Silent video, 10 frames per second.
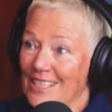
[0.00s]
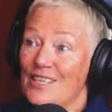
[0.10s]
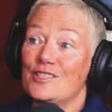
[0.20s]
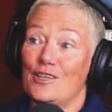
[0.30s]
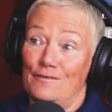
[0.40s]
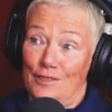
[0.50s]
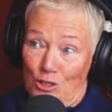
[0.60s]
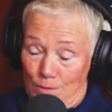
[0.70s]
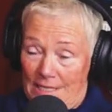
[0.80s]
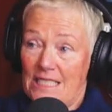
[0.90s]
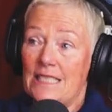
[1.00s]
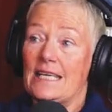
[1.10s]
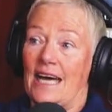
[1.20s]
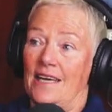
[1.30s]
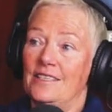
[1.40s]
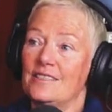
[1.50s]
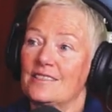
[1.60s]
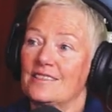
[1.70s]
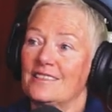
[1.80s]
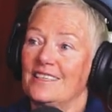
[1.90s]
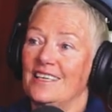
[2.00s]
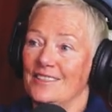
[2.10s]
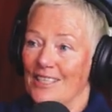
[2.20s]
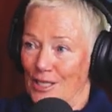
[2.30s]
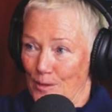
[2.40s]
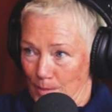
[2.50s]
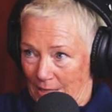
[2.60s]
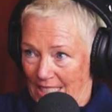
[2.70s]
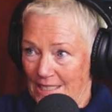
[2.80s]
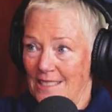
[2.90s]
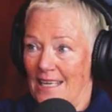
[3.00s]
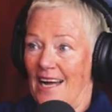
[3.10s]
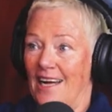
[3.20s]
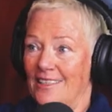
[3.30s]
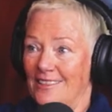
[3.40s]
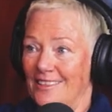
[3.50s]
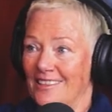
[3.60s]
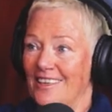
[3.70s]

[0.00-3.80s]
So, for 20 days in the complete dark,